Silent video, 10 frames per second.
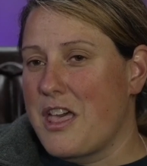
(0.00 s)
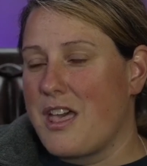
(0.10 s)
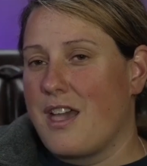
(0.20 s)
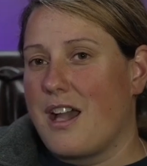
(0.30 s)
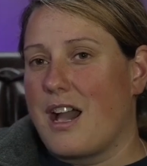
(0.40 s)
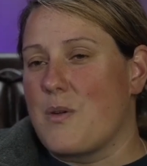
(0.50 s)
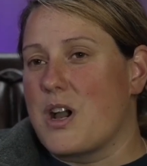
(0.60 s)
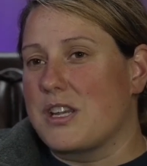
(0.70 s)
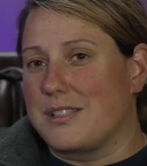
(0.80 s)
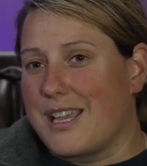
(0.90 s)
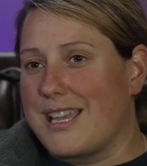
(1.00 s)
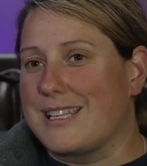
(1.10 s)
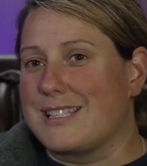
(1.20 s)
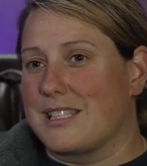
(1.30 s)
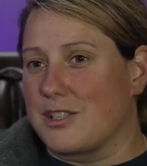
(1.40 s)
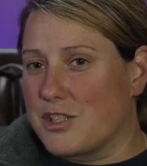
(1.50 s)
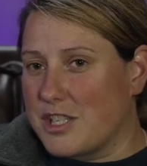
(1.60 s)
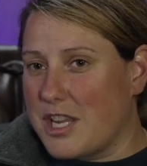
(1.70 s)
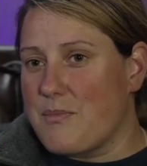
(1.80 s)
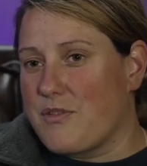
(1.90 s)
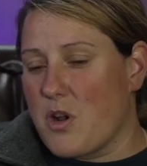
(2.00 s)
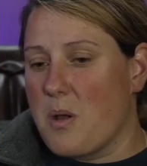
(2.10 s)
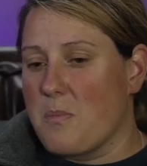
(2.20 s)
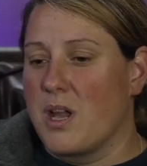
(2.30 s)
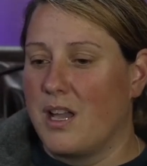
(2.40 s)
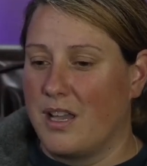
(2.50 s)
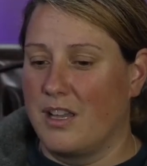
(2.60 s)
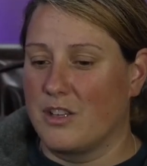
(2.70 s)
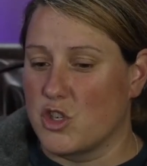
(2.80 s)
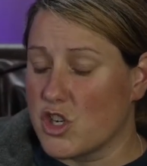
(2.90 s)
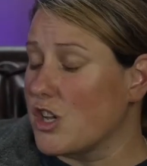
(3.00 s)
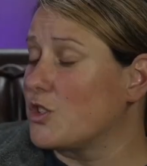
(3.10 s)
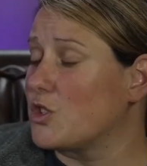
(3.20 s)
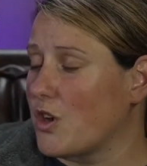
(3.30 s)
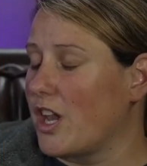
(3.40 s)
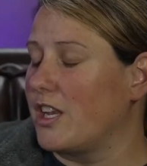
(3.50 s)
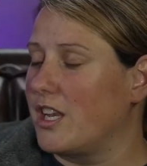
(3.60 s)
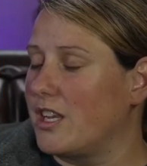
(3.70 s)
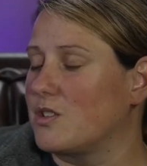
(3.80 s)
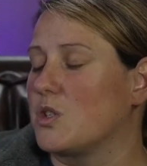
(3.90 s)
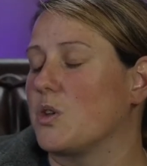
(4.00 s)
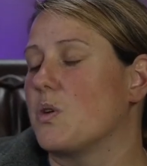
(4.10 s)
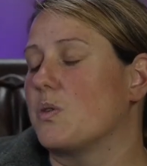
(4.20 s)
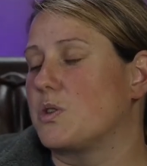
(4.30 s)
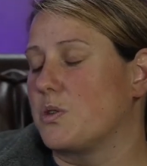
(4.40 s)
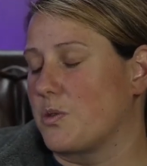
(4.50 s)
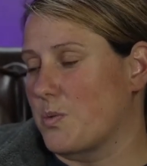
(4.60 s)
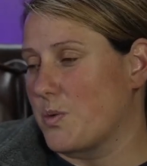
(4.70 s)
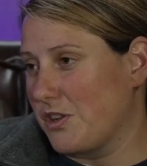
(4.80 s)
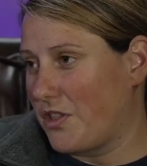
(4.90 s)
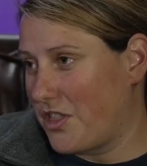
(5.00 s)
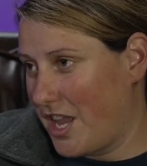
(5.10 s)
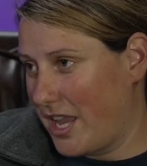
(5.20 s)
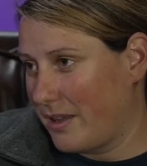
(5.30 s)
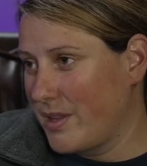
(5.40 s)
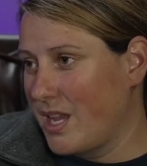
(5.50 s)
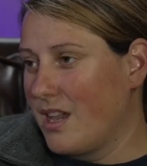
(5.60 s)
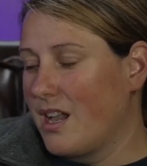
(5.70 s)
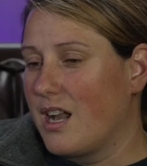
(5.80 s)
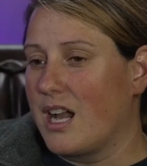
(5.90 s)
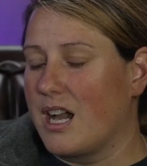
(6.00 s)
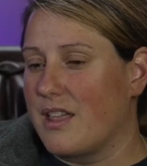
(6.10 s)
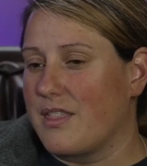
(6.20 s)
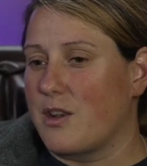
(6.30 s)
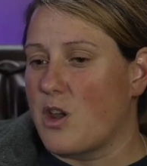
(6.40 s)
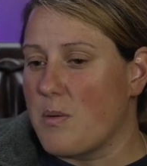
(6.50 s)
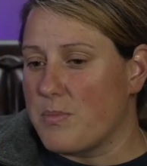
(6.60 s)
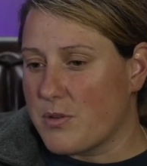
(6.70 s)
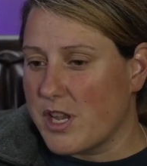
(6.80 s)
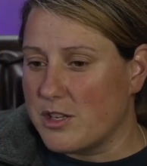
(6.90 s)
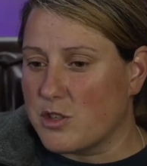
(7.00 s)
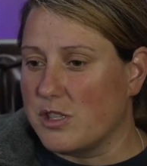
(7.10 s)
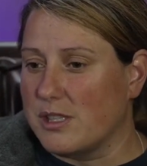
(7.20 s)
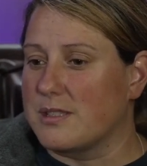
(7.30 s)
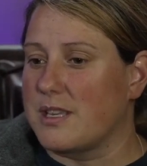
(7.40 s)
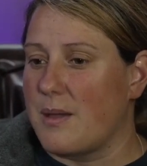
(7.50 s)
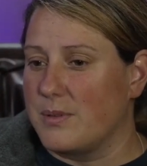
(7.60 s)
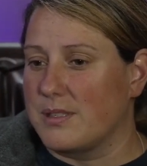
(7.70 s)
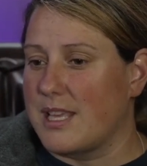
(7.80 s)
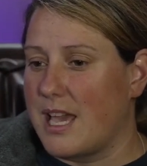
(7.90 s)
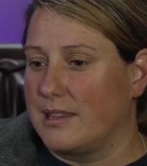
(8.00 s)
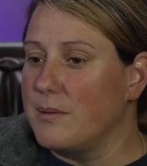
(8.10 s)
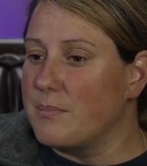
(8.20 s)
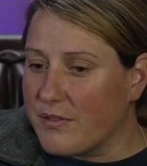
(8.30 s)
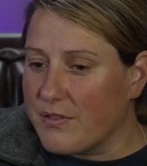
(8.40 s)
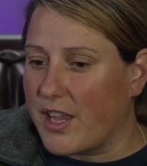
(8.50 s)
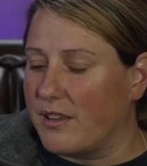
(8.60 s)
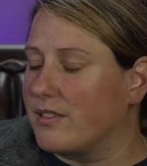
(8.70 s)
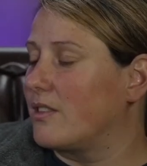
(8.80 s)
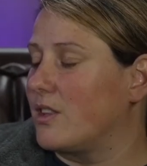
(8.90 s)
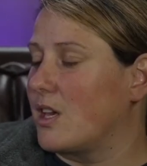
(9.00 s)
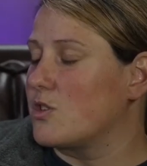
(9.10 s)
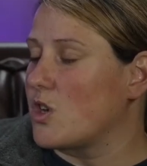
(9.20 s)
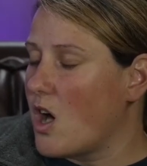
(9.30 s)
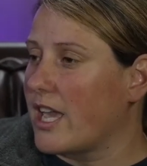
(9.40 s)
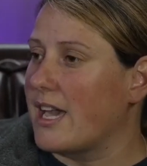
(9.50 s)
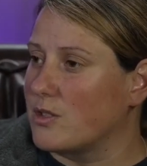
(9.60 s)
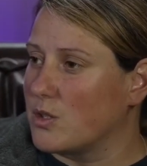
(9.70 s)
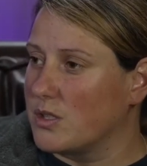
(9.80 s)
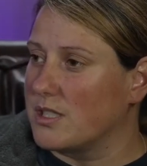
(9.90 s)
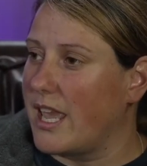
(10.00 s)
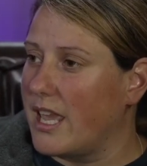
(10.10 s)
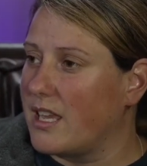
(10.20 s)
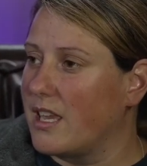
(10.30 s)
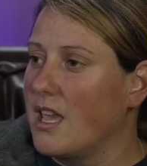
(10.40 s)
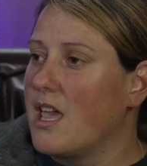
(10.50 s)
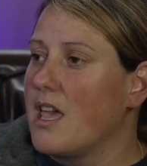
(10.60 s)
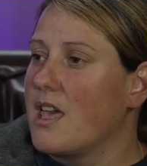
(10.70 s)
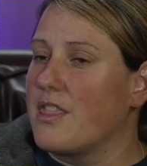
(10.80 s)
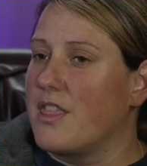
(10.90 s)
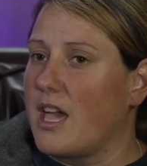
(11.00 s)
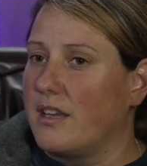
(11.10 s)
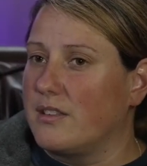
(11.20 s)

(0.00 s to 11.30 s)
want to say it's the step from just training to go to the real thing. That operational step is that leap of faith that the dog has to take, that